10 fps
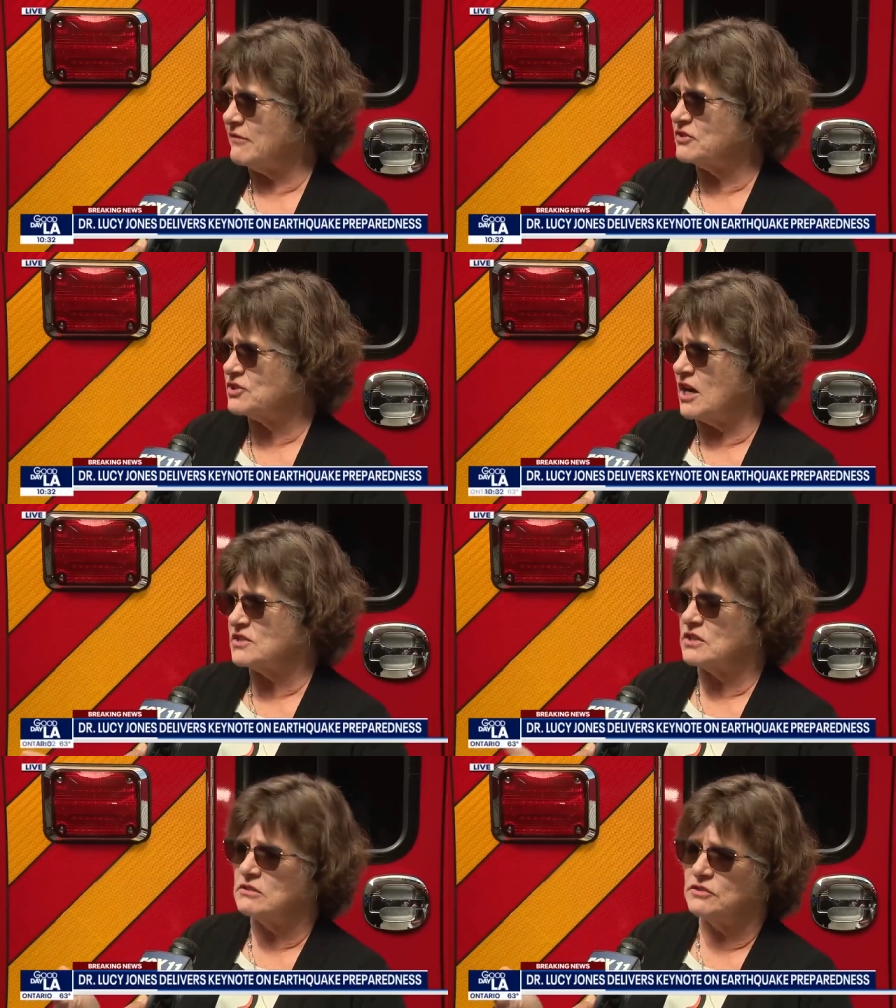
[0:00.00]

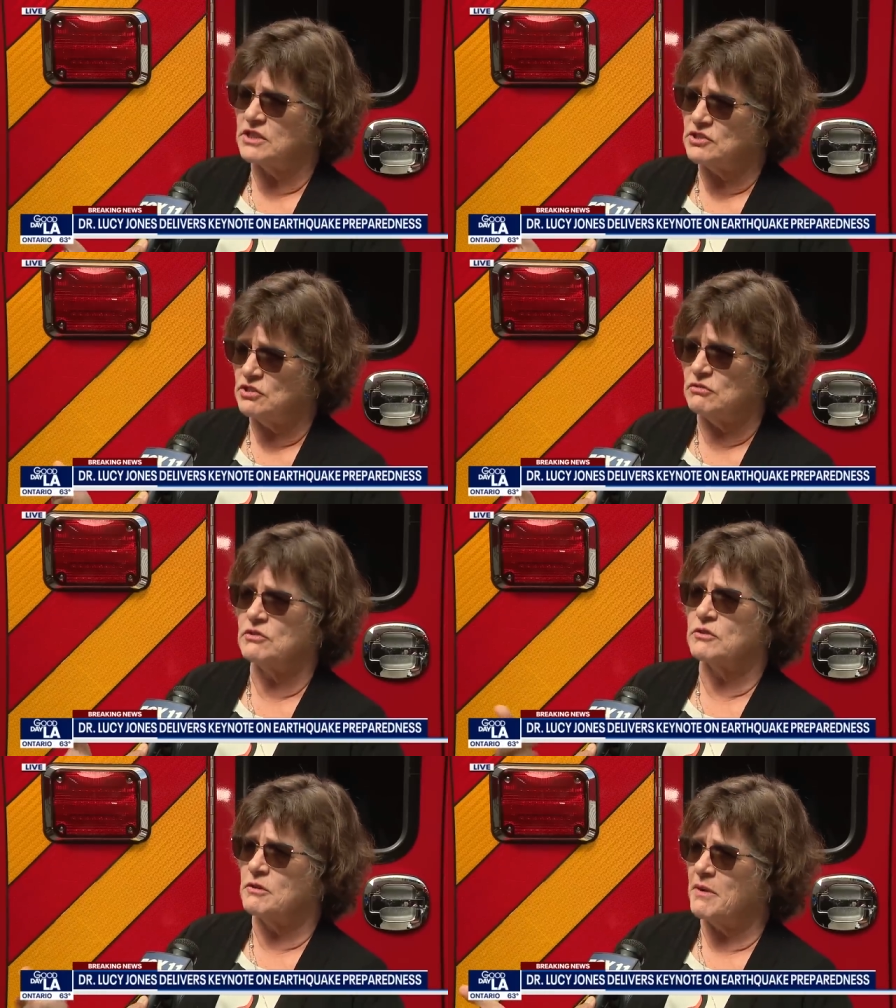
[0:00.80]
aftershocks, including two
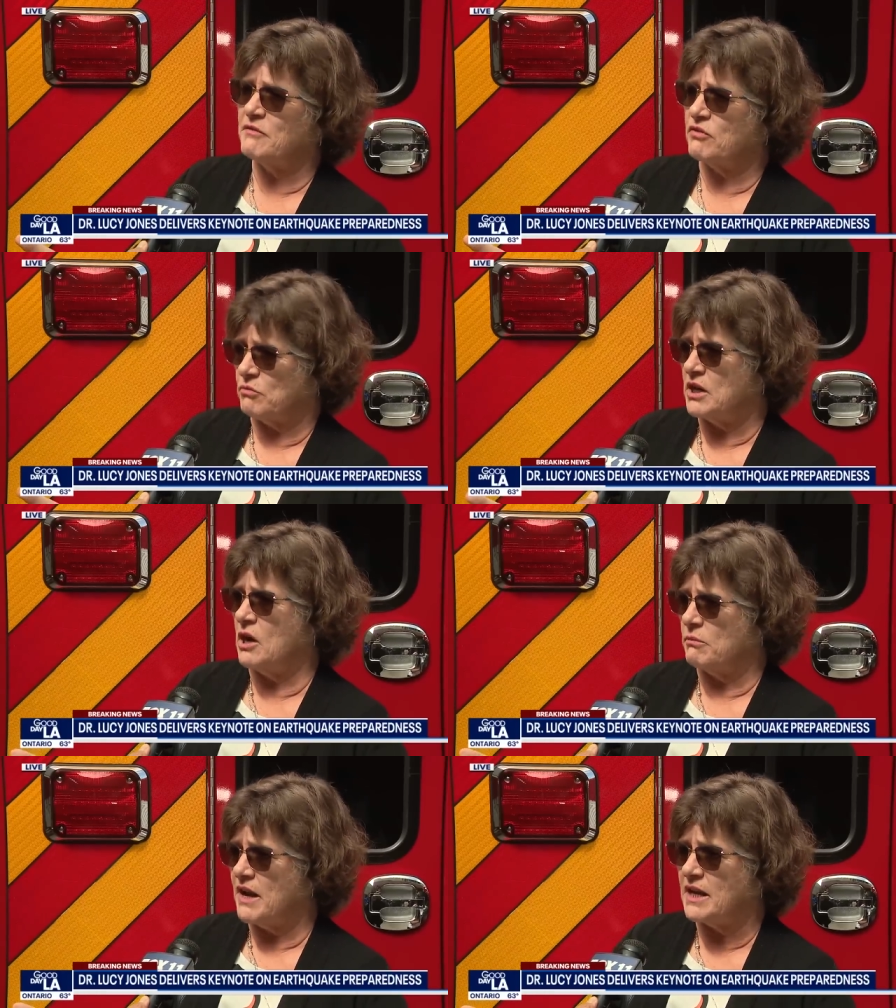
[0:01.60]
that are above three
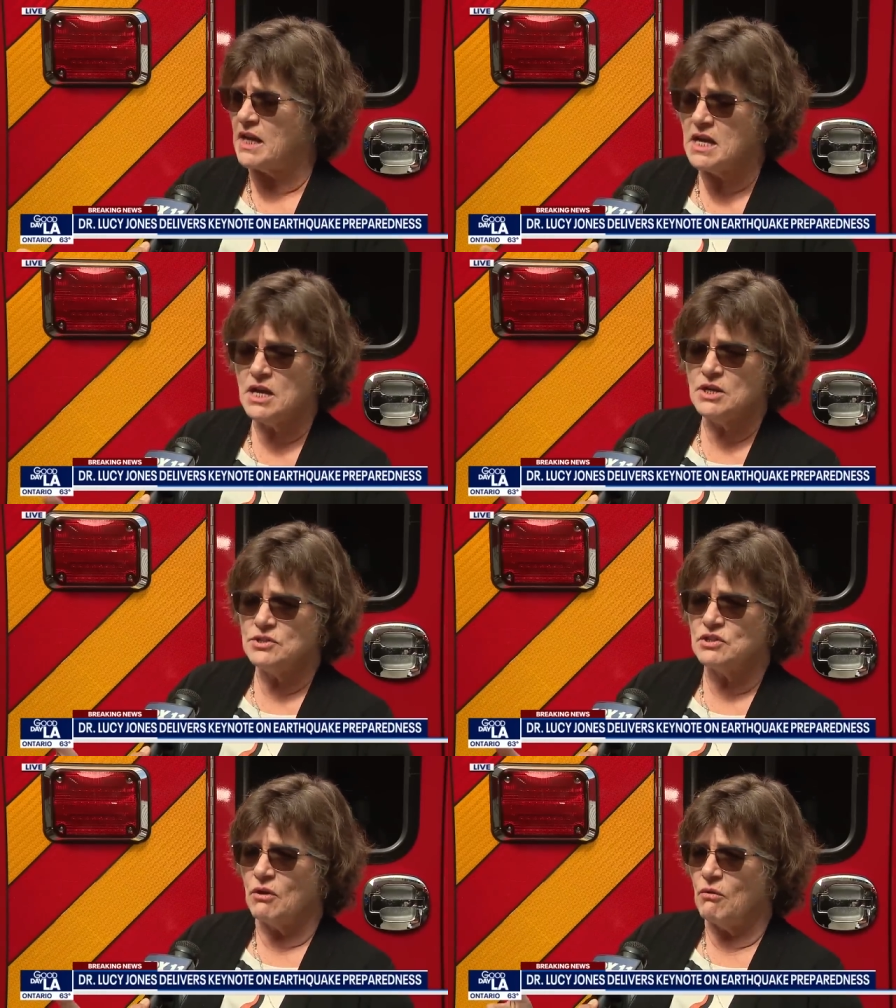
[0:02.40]
already.
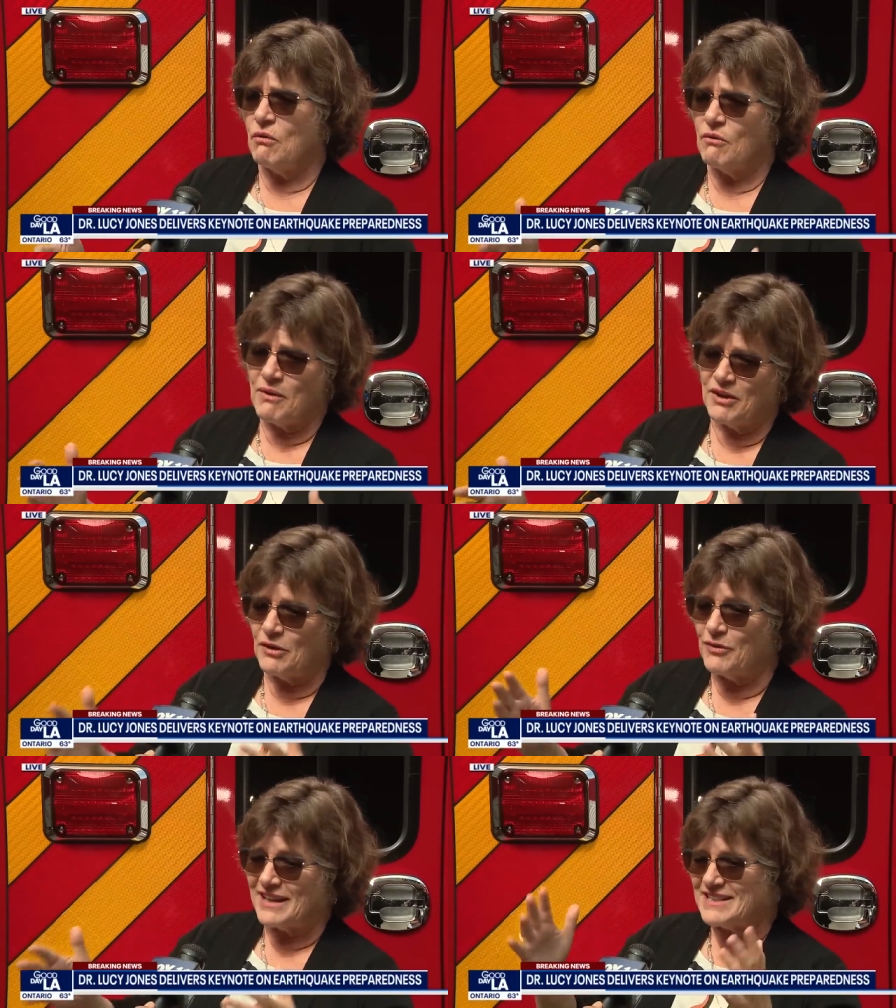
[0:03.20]
So you
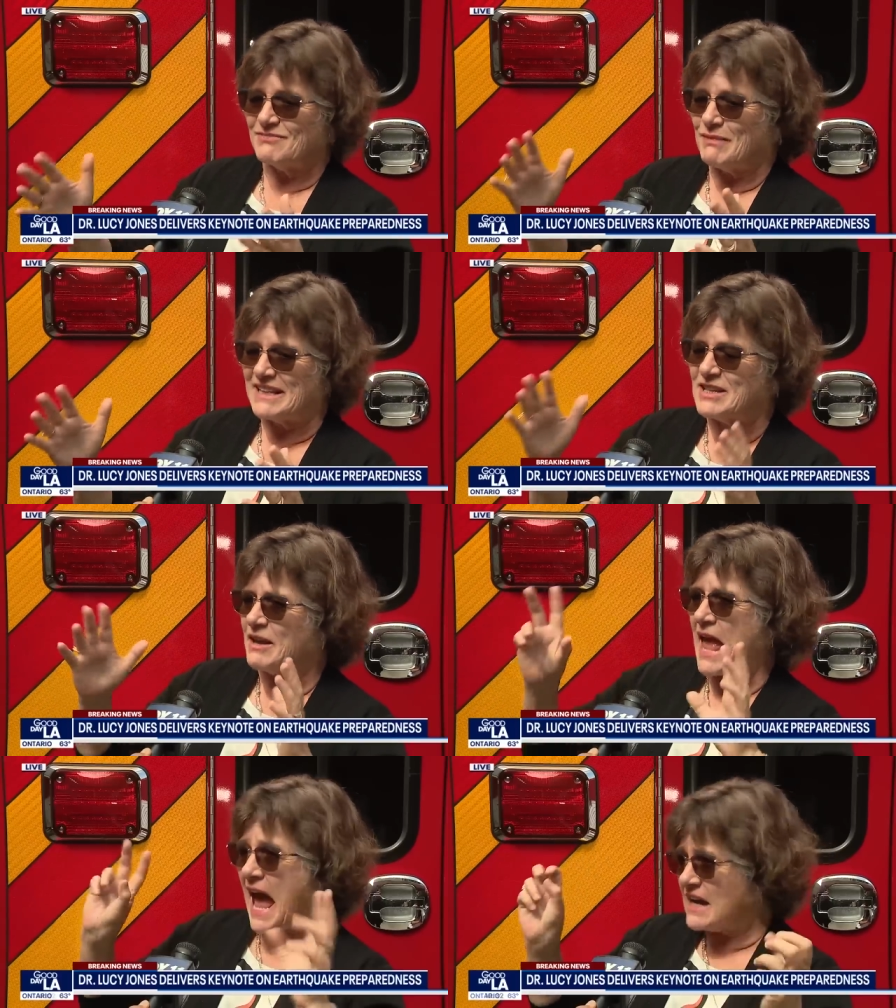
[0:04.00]
know it's it's
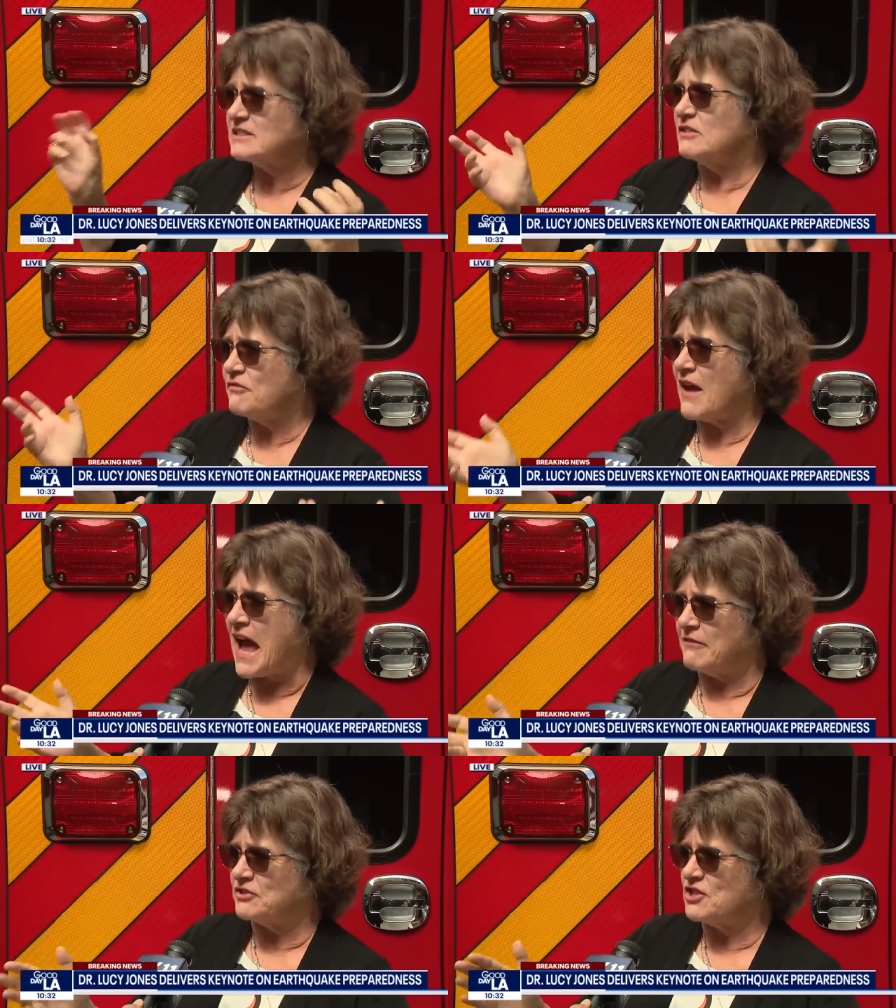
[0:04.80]
an active
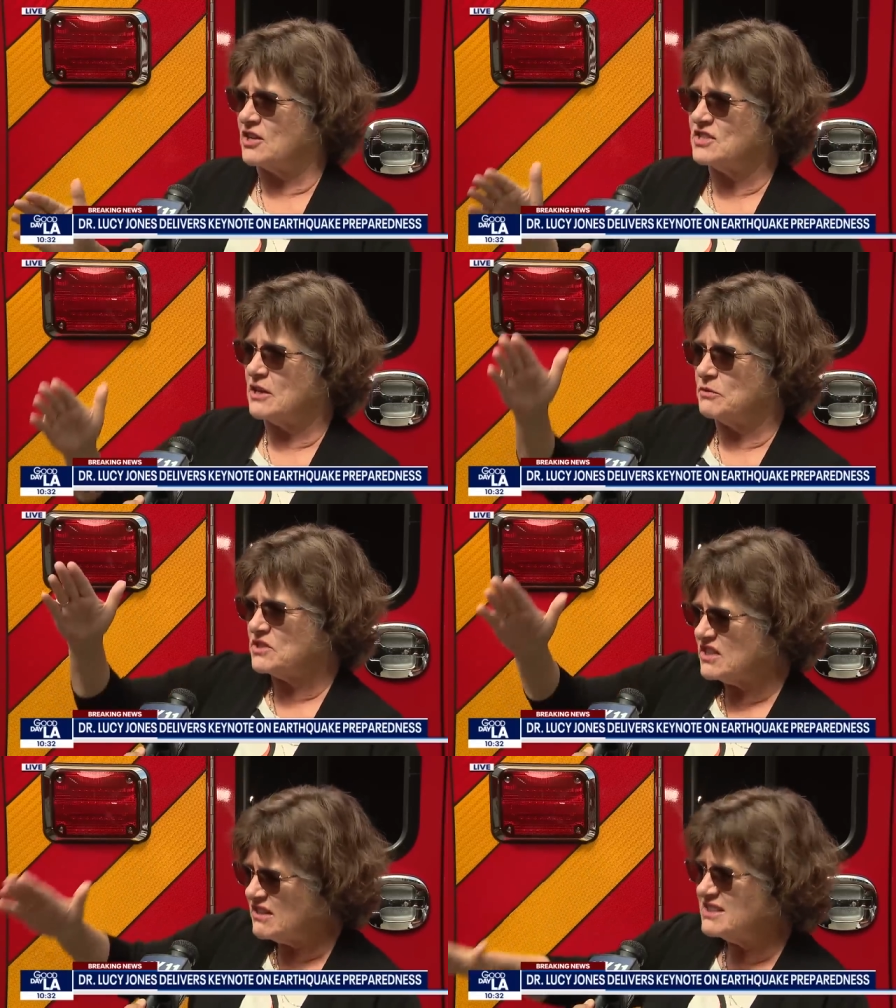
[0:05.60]
aftershock
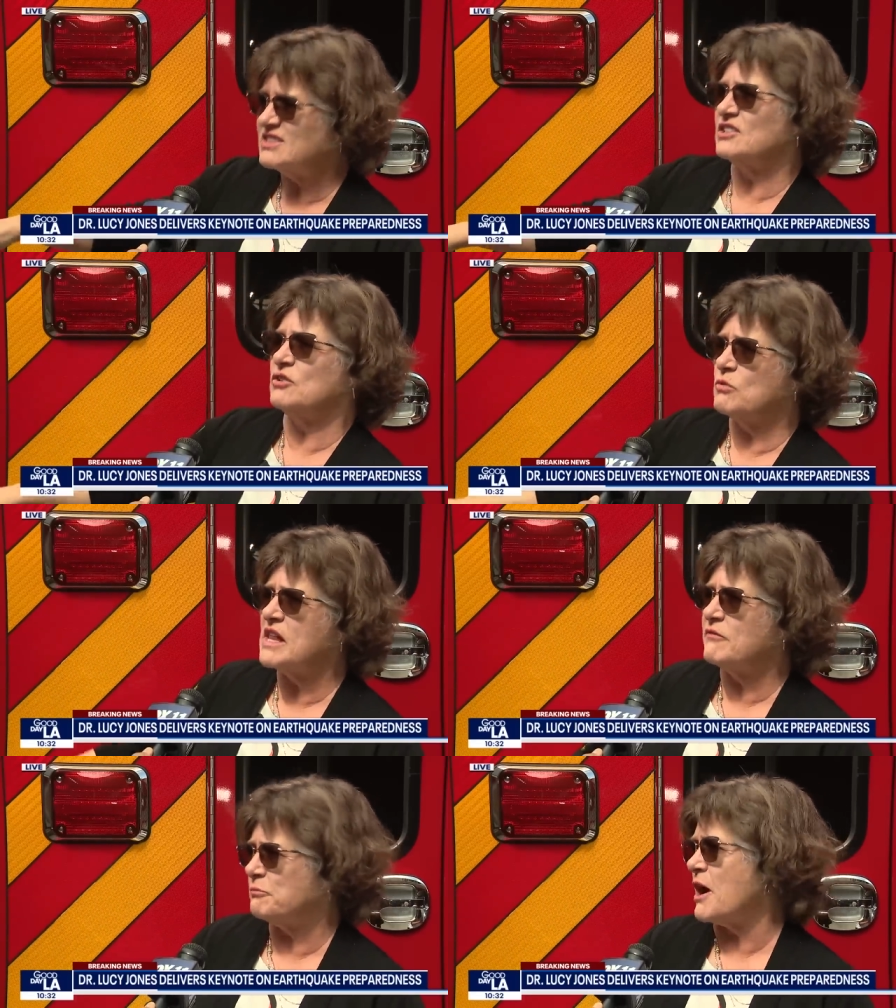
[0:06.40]
sequence. It'll continue. We'll
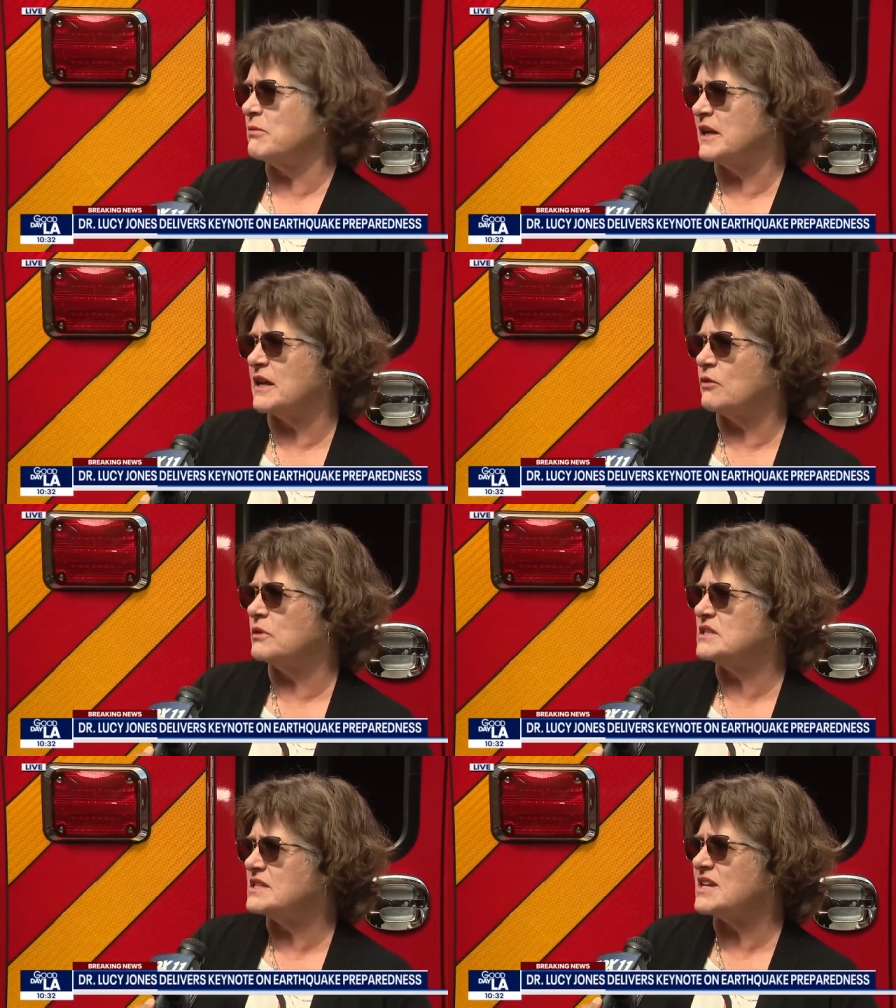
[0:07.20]
have probably another
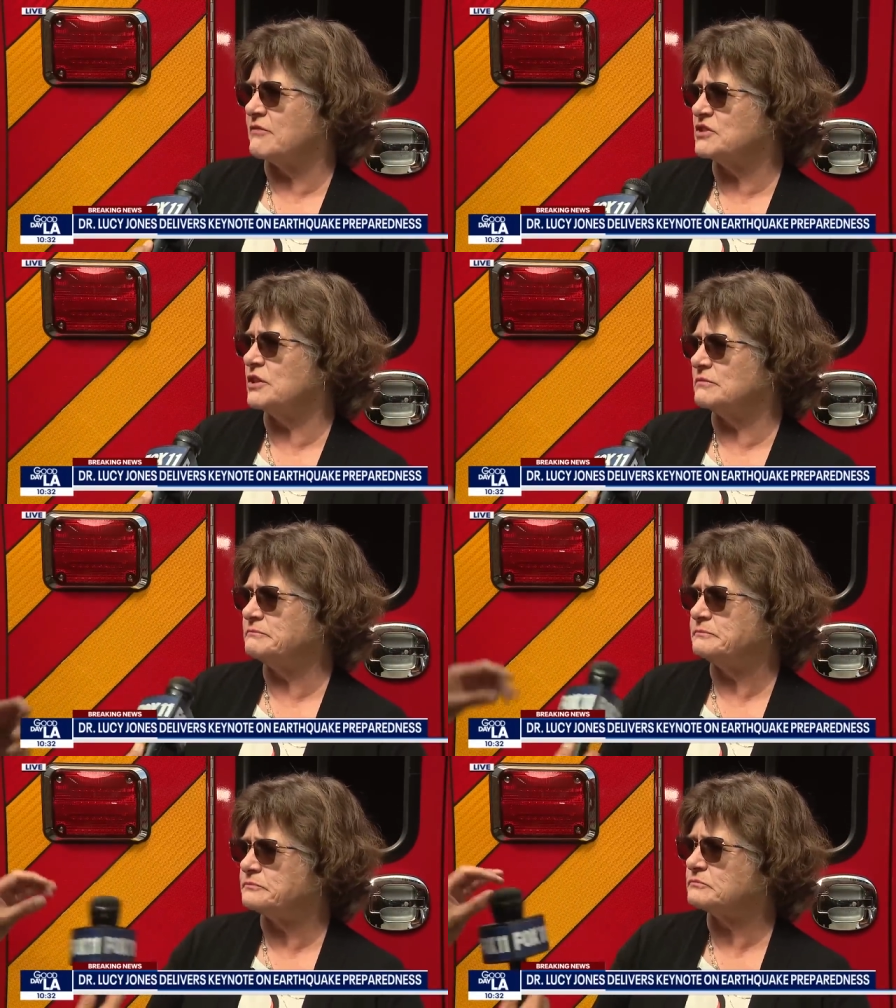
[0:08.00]
one this afternoon. You were
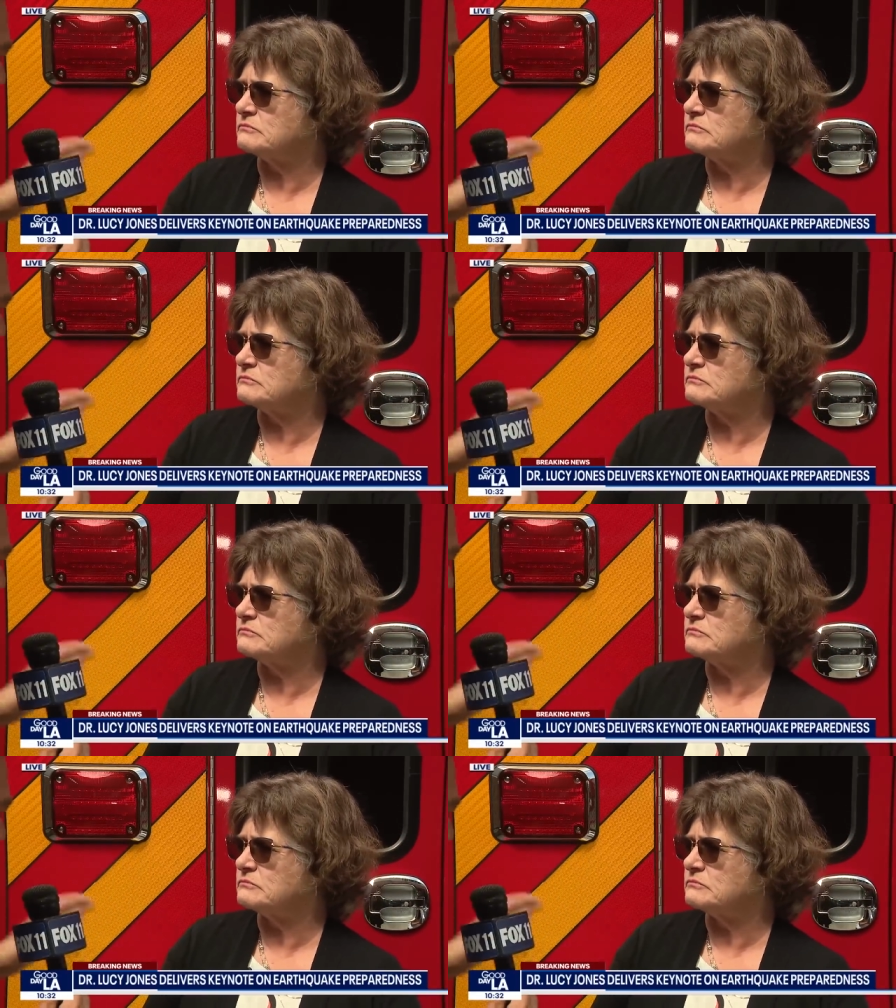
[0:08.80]
saying